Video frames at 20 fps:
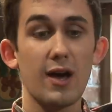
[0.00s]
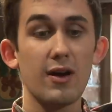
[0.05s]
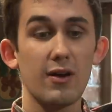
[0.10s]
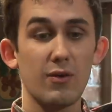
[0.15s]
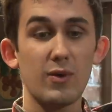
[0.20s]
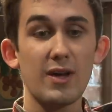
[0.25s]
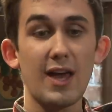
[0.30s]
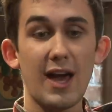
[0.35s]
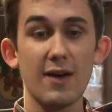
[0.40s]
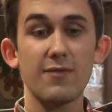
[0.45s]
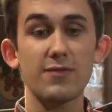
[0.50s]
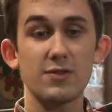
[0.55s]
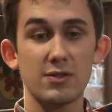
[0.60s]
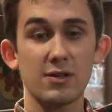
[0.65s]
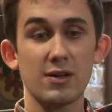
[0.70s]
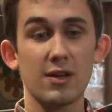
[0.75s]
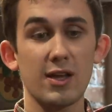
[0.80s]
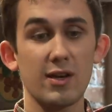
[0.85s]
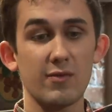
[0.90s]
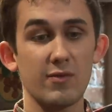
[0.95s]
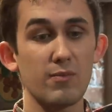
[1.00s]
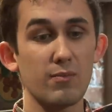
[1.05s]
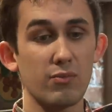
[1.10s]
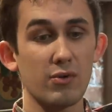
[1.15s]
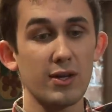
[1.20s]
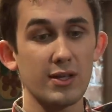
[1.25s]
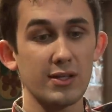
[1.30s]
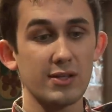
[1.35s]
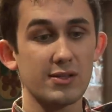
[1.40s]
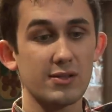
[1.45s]
we have to kind of
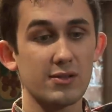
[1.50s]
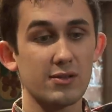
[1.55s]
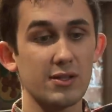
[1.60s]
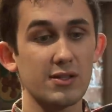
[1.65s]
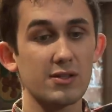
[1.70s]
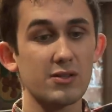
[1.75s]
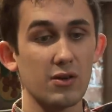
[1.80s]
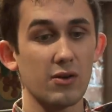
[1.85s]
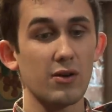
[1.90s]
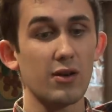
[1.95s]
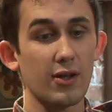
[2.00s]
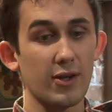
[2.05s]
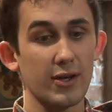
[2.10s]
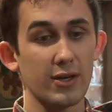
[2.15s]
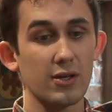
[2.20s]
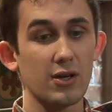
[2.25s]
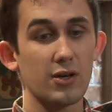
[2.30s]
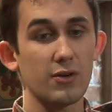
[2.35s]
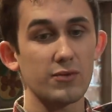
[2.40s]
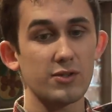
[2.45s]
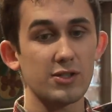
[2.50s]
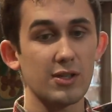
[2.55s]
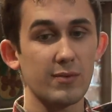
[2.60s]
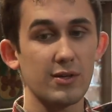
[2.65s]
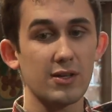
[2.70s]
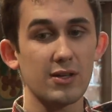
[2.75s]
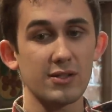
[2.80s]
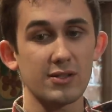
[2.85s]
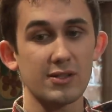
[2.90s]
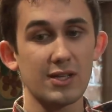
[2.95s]
embrace this online culture,
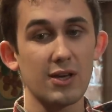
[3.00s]
because,